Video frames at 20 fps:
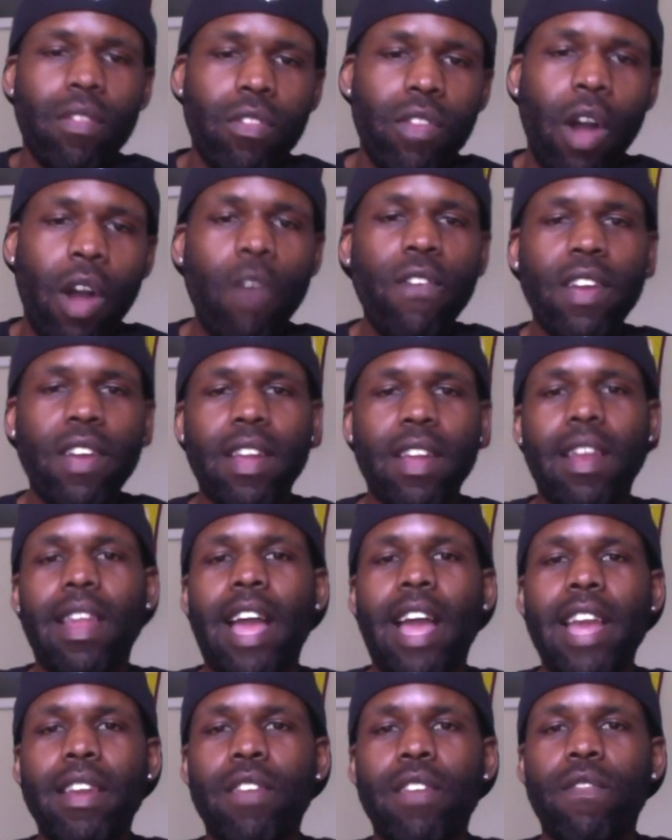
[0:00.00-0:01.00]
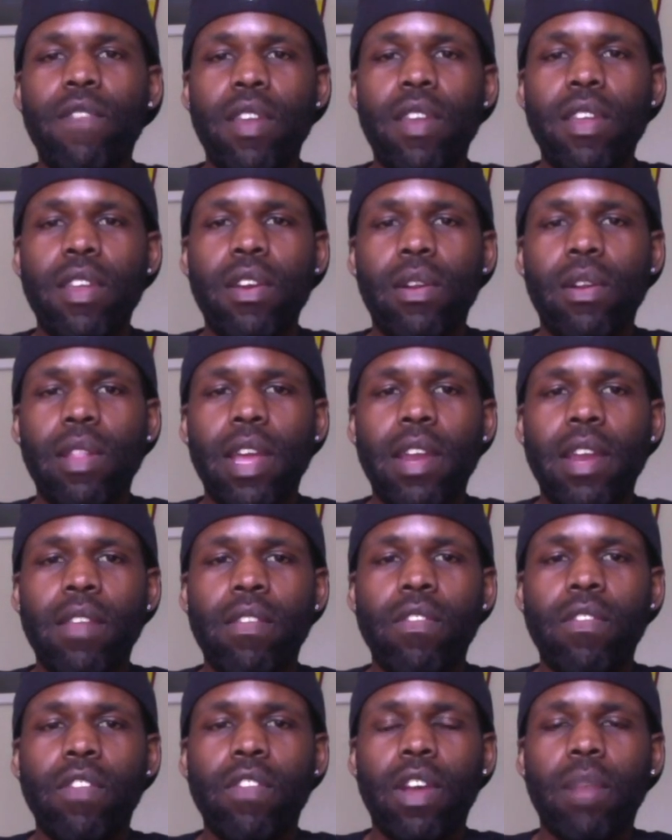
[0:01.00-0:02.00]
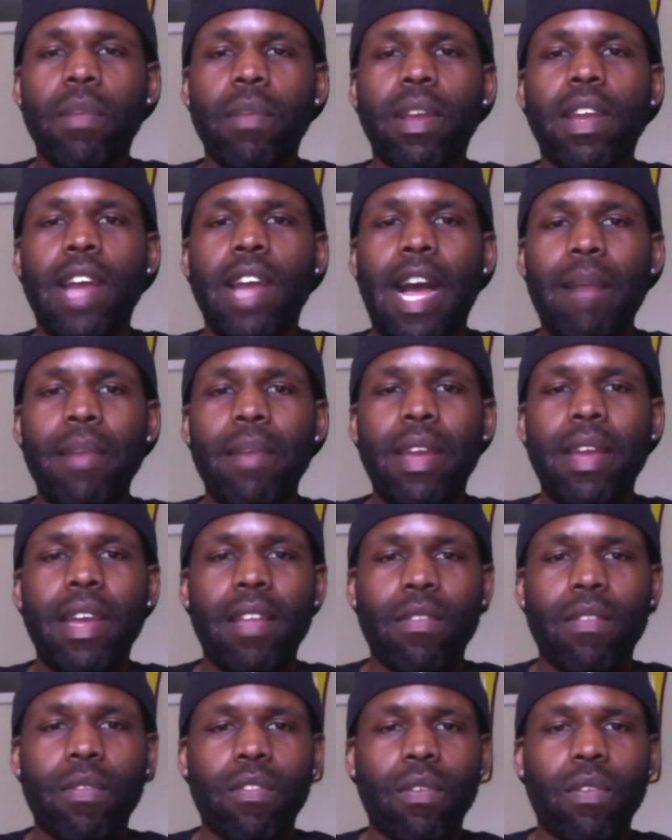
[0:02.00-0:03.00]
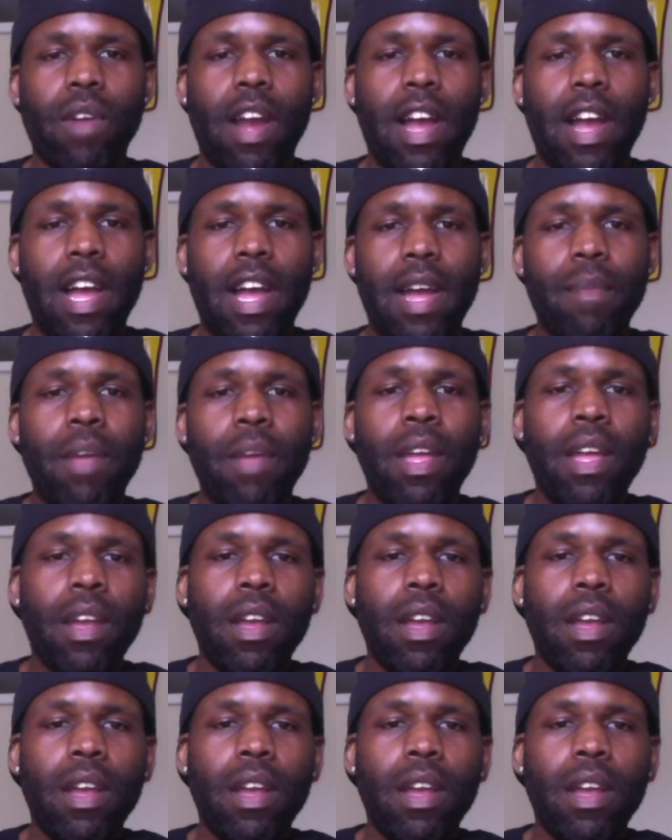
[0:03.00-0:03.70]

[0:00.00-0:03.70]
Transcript: Don't forget to like this video, ladies and gentlemen. Comment and subscribe.